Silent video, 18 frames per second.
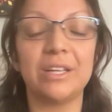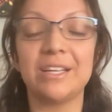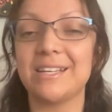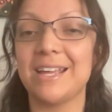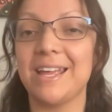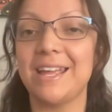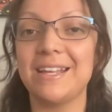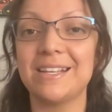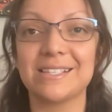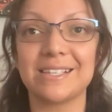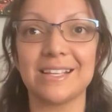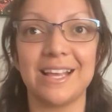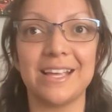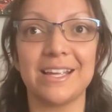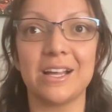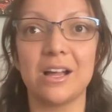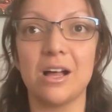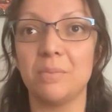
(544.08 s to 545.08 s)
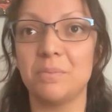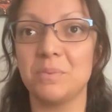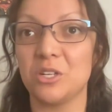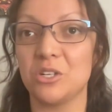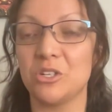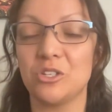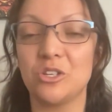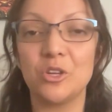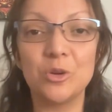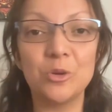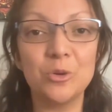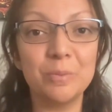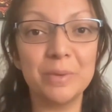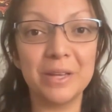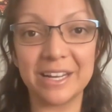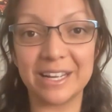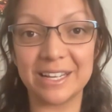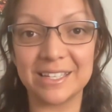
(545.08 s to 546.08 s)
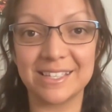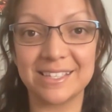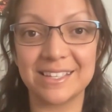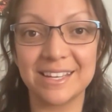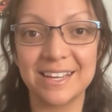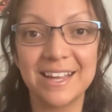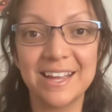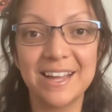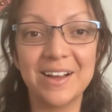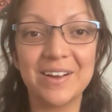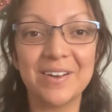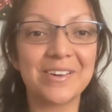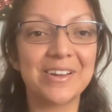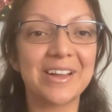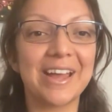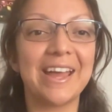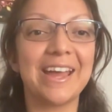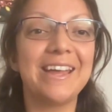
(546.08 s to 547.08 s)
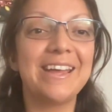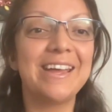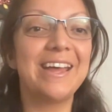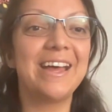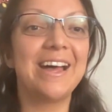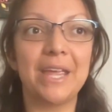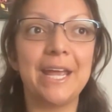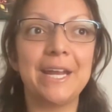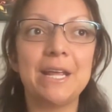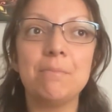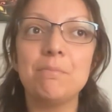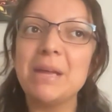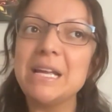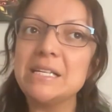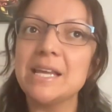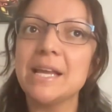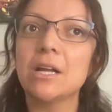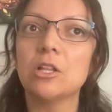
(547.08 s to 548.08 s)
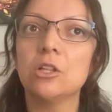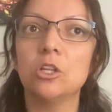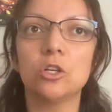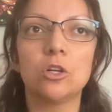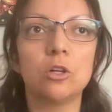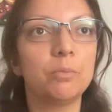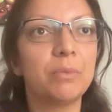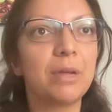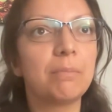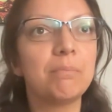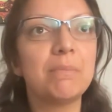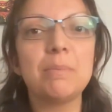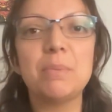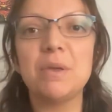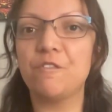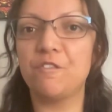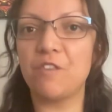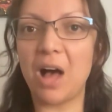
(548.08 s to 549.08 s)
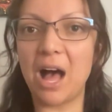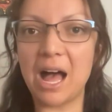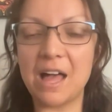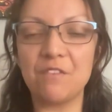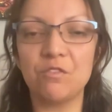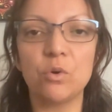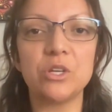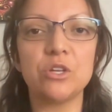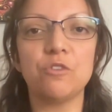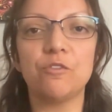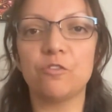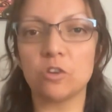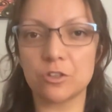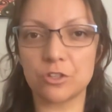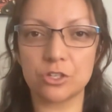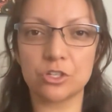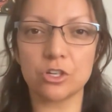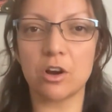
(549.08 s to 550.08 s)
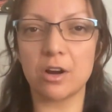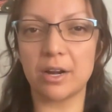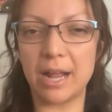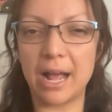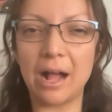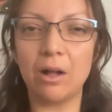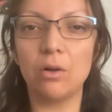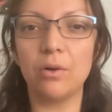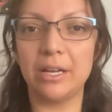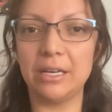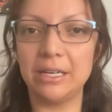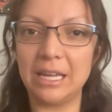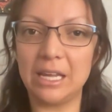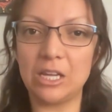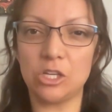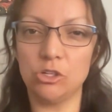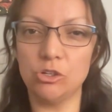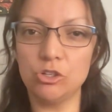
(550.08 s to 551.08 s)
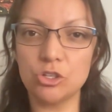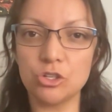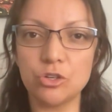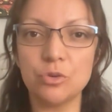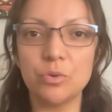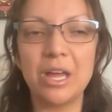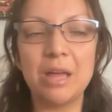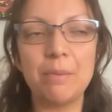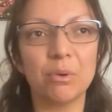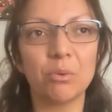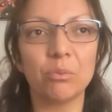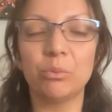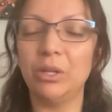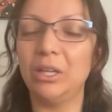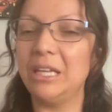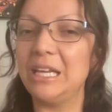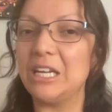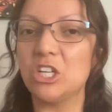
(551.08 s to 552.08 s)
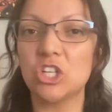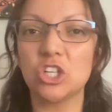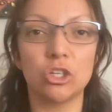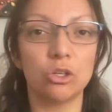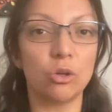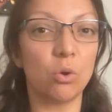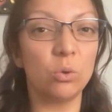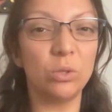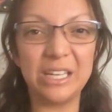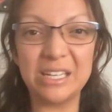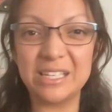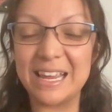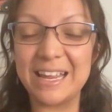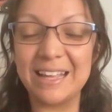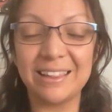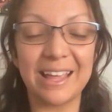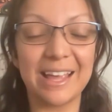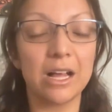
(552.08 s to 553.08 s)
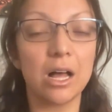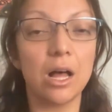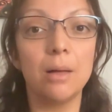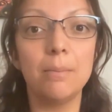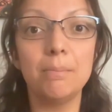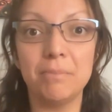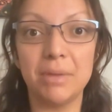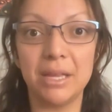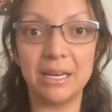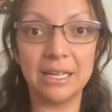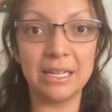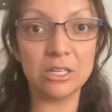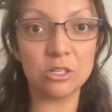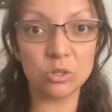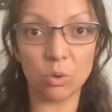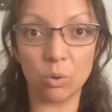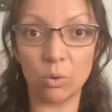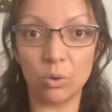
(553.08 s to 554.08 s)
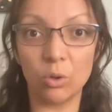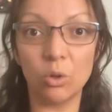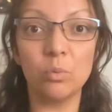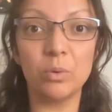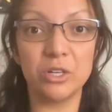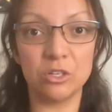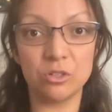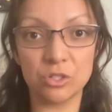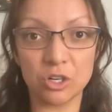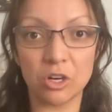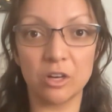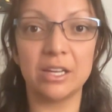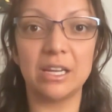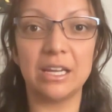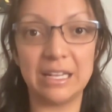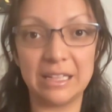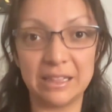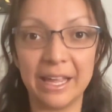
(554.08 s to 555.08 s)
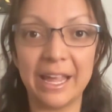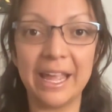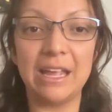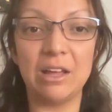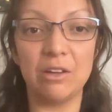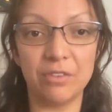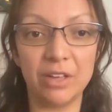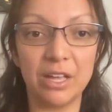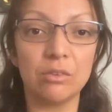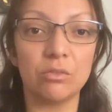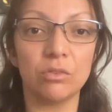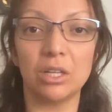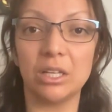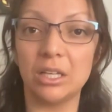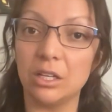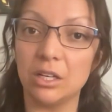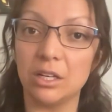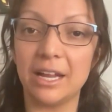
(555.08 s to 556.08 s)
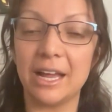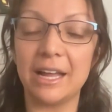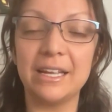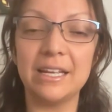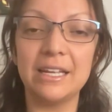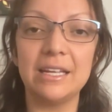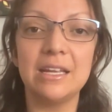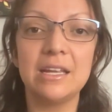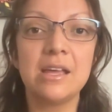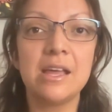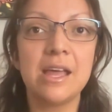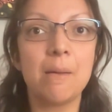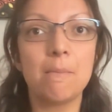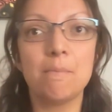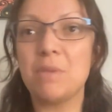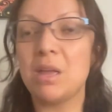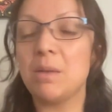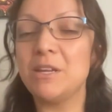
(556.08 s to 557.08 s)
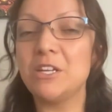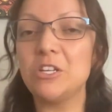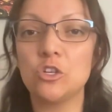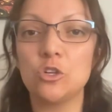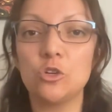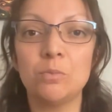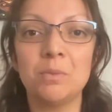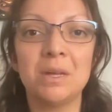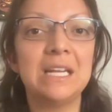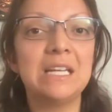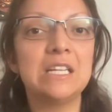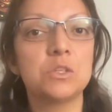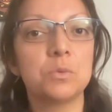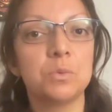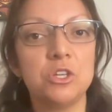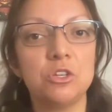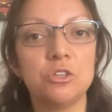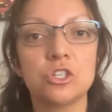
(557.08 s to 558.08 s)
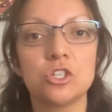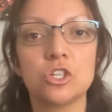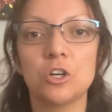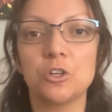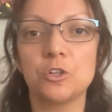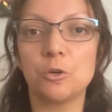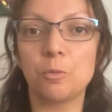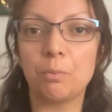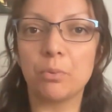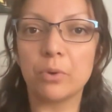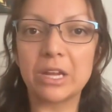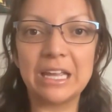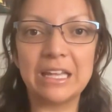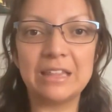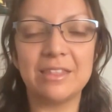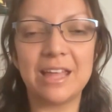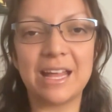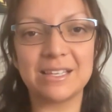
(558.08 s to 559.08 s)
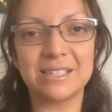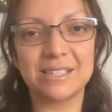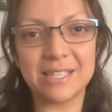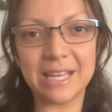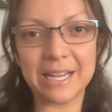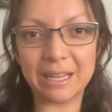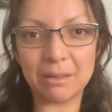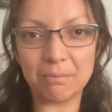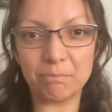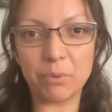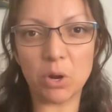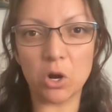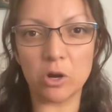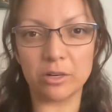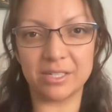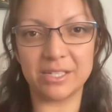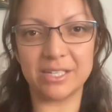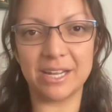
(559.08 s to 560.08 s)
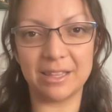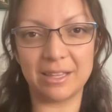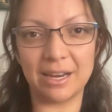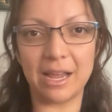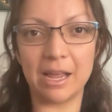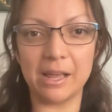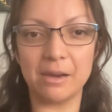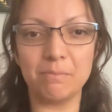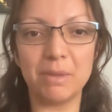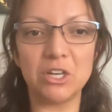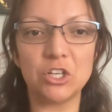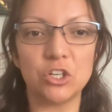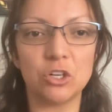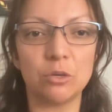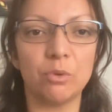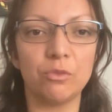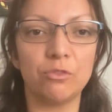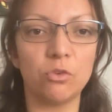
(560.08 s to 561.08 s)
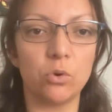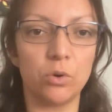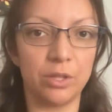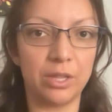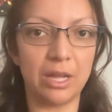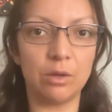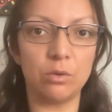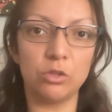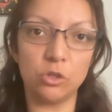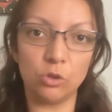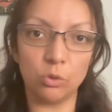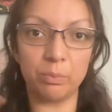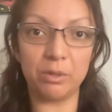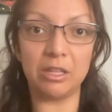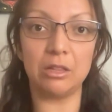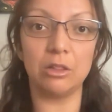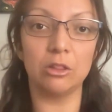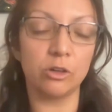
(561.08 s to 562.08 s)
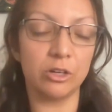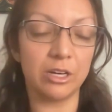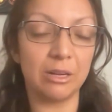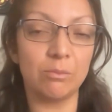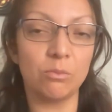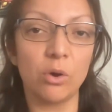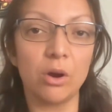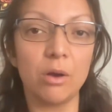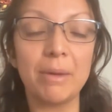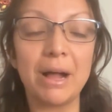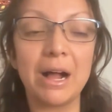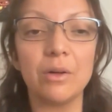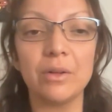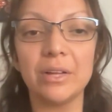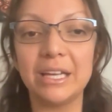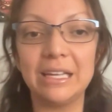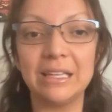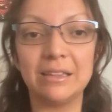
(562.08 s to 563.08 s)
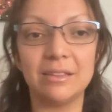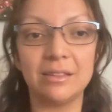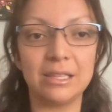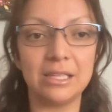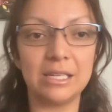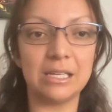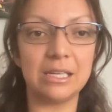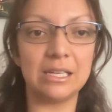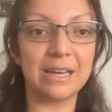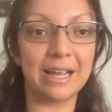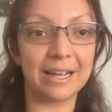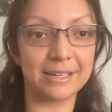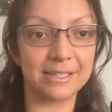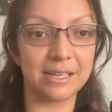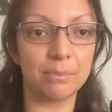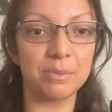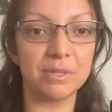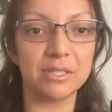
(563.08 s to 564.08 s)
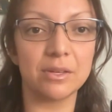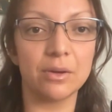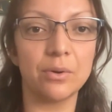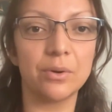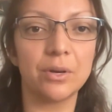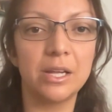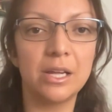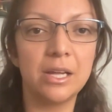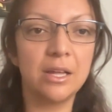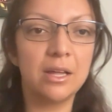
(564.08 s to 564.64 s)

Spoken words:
takes up to 2 minutes. Okay. And it may take a little, maybe 5 when you first start out and get used to it, but really it should only take a minute total when you start getting the hang of it and really good at it. Maybe 2 minutes when you start to bring in that second part. Yeah. That I had mentioned before that you'll be learning more about in the next episode.